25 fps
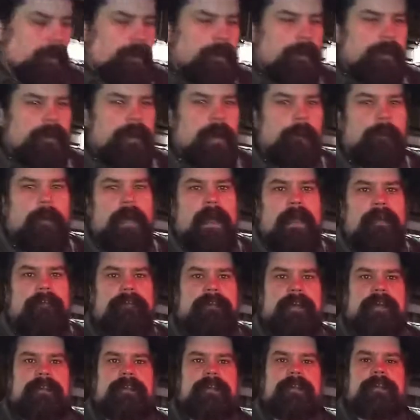Now,
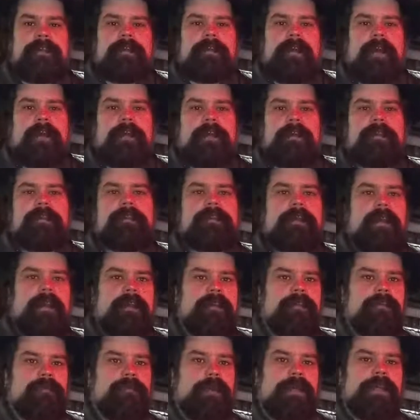blackface in the United
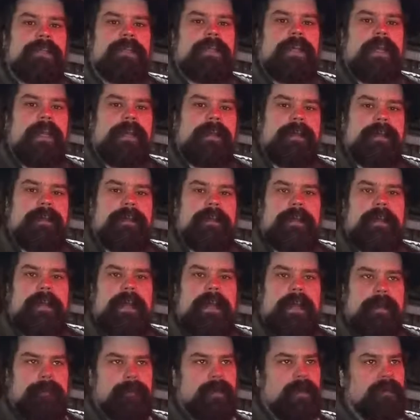States originated
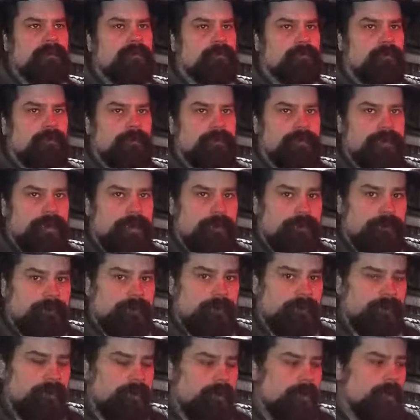in minstrel shows.
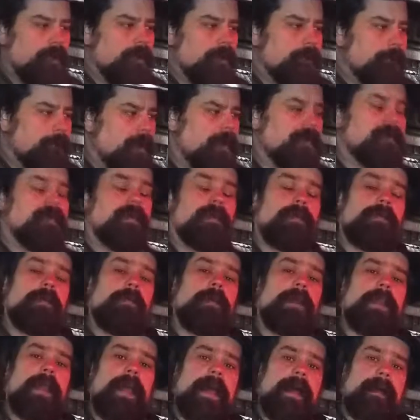Basically
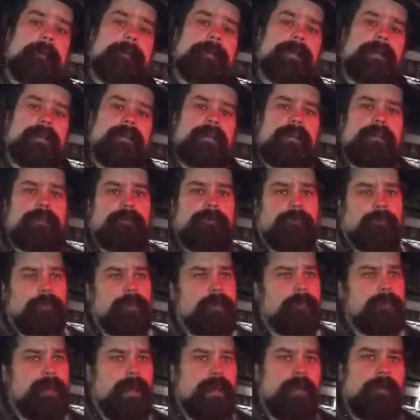what happened is free
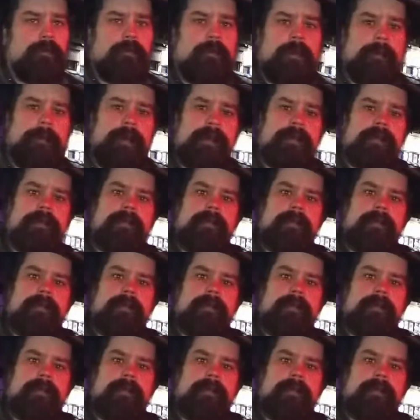men and women